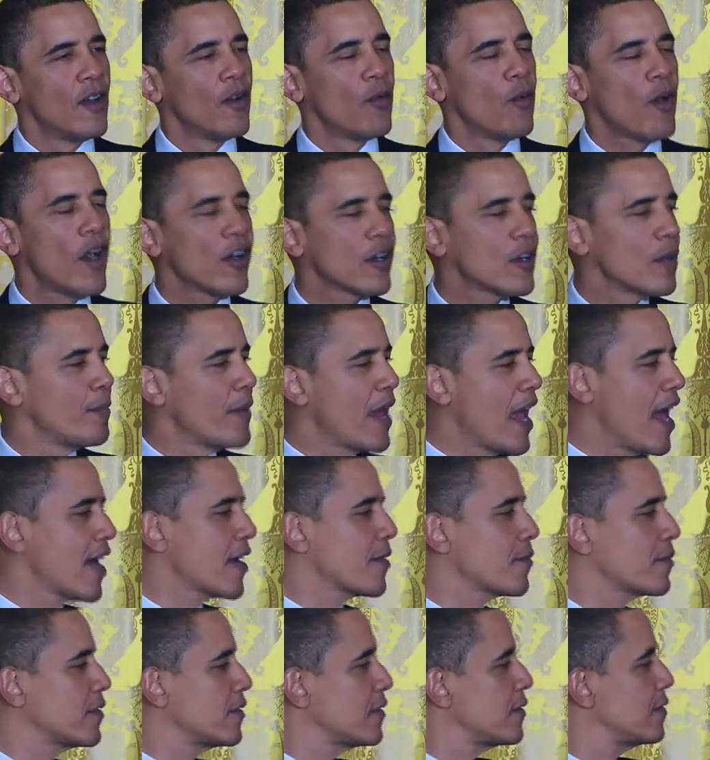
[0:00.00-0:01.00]
Welcome back,
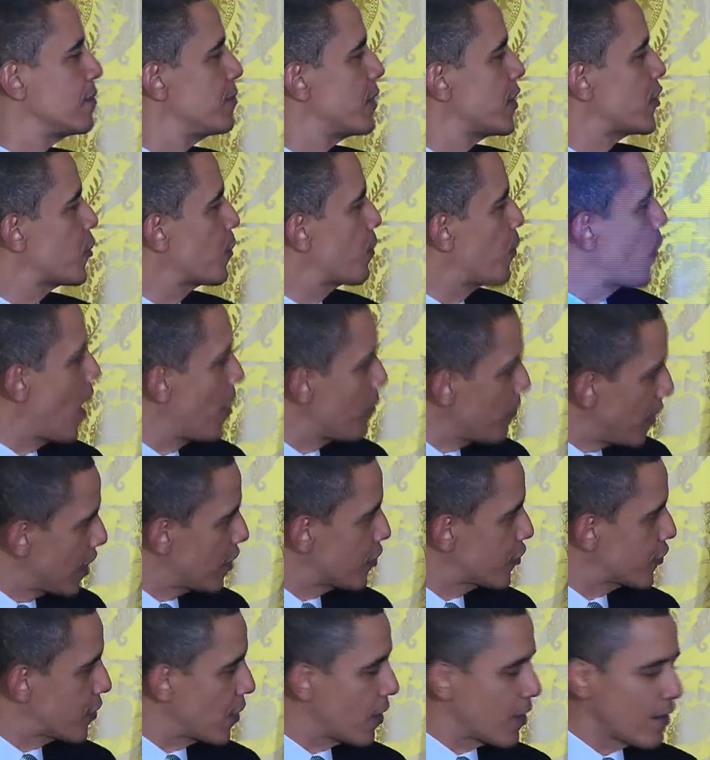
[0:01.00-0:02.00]
Mr. Prime
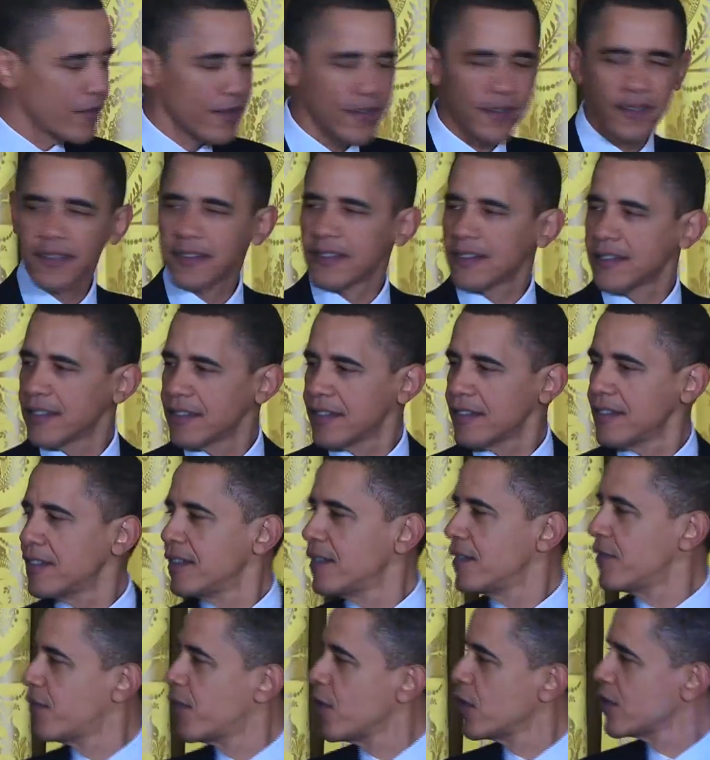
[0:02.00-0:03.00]
Minister,
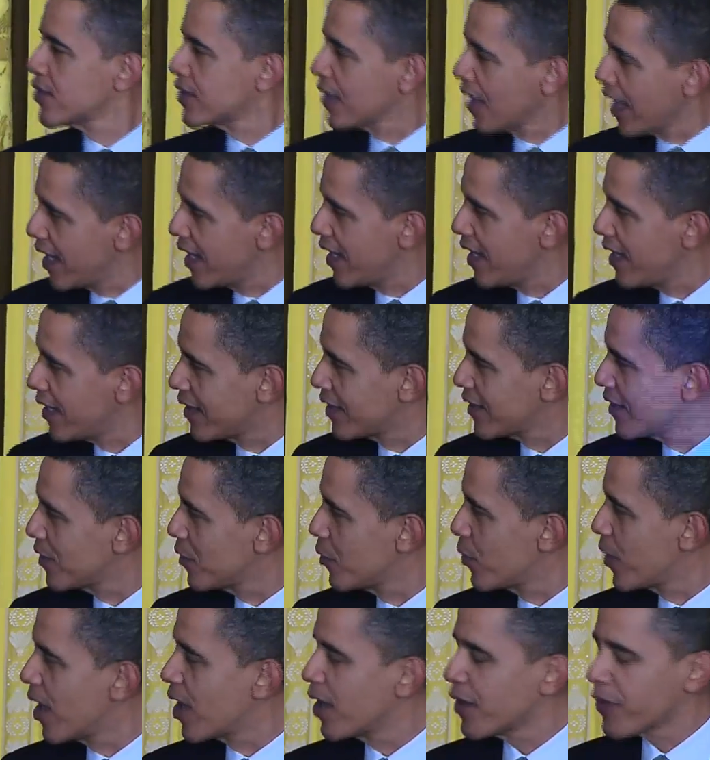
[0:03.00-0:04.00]
First Lady.
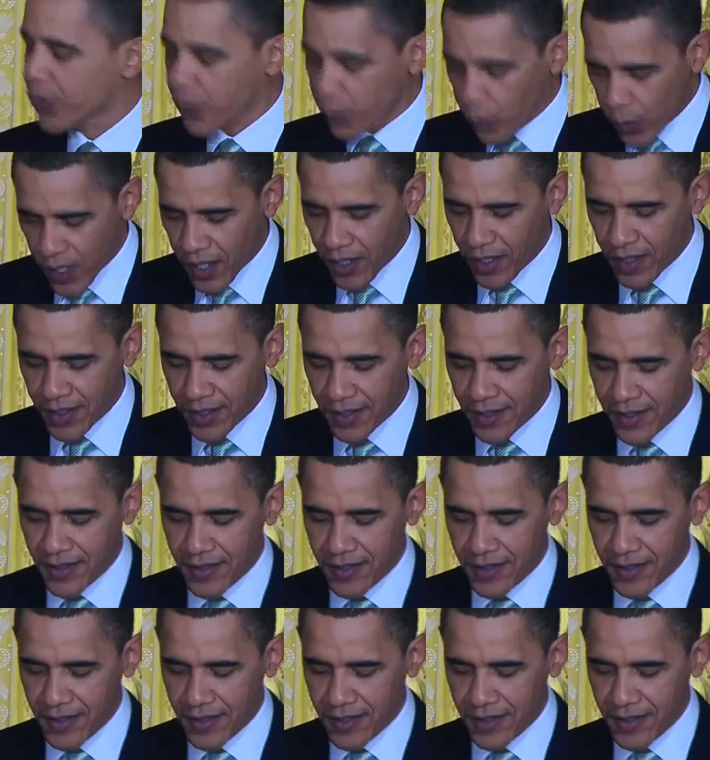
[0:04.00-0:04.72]
We are thrilled